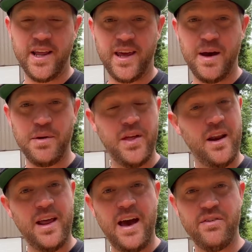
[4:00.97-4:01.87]
to get, but they
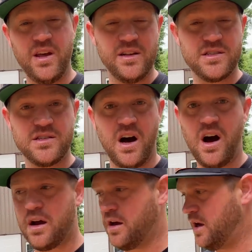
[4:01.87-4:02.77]
didn't have any in
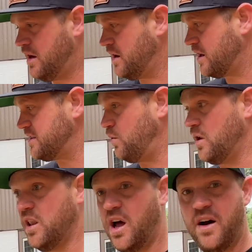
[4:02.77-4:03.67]
stock, because I would
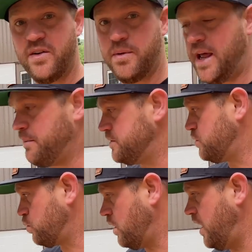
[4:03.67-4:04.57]
love to have been able to
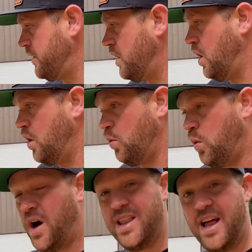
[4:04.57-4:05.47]
run
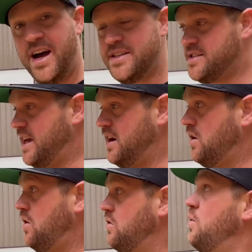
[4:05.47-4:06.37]
one line set
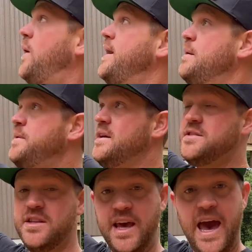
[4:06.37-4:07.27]
all the way up
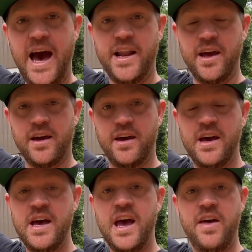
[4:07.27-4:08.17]
into the attic
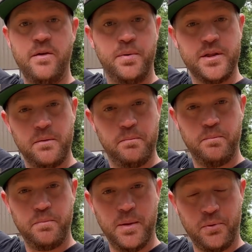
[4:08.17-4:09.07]
and then put the
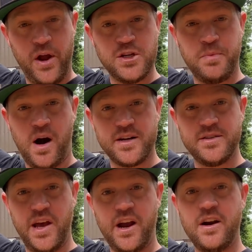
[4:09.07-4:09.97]
branch box
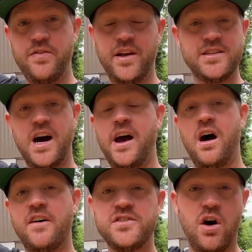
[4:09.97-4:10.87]
there and then tie
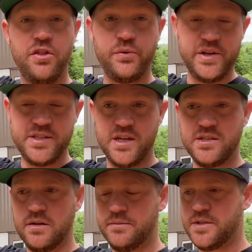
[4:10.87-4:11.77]
off to all three
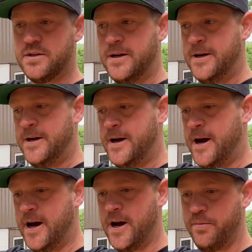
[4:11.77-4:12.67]
systems.
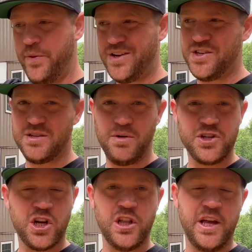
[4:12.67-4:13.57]
That's just a much
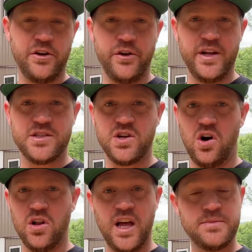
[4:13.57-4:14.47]
cleaner
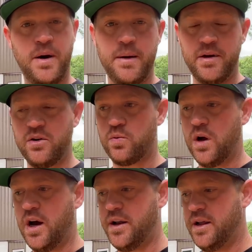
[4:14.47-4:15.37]
install, less piping to
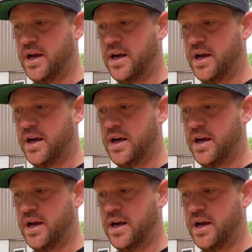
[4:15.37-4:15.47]
run.